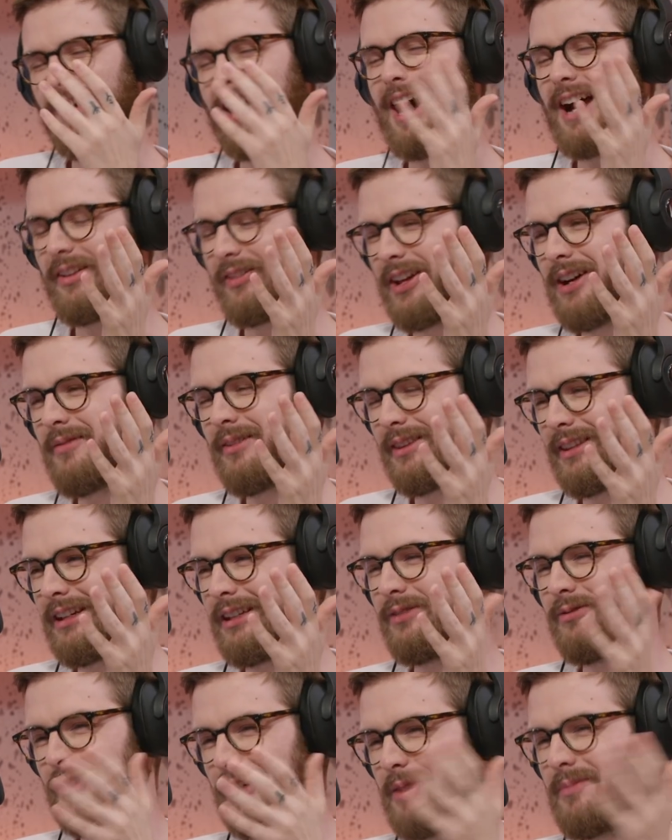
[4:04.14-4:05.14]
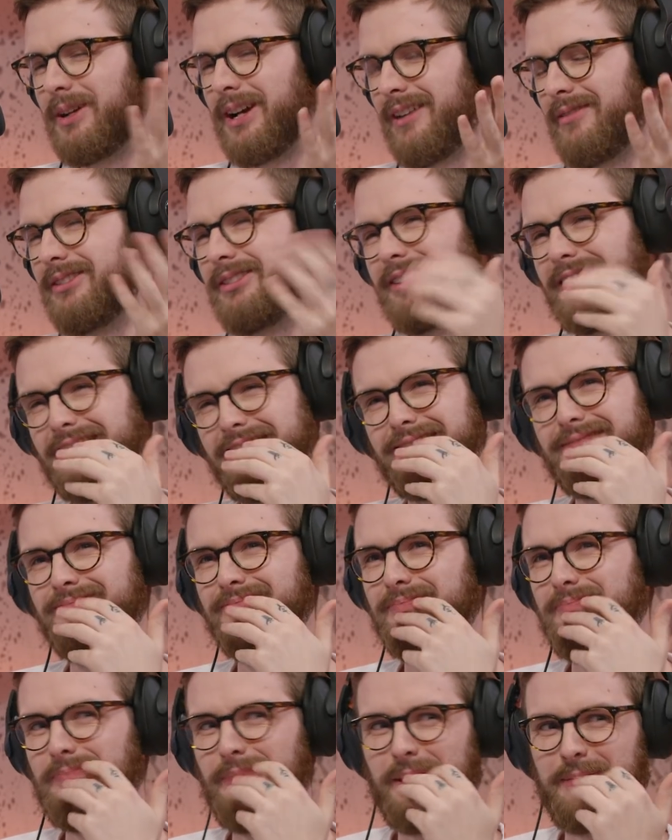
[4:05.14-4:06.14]
I love. I think it's funny, but obviously is a
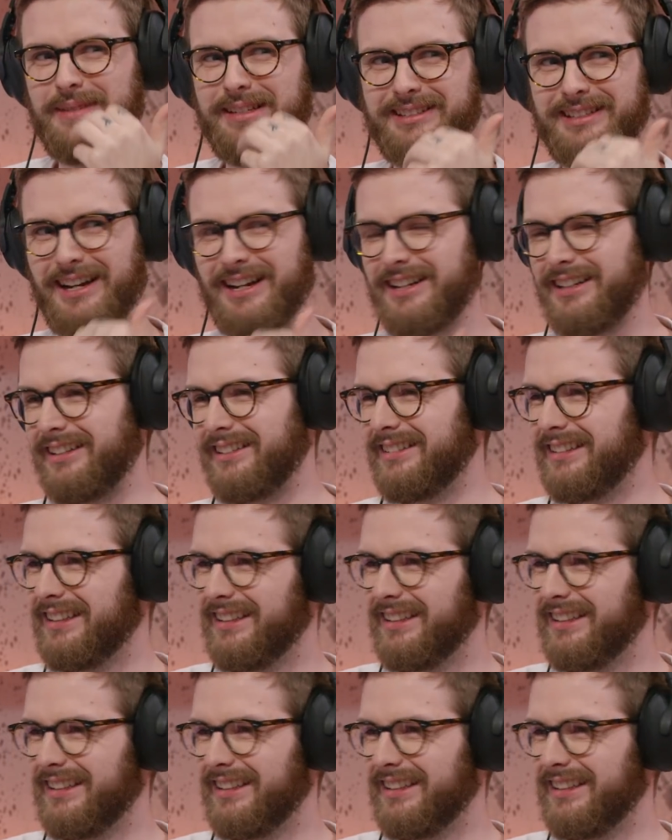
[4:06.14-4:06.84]
bit misguided.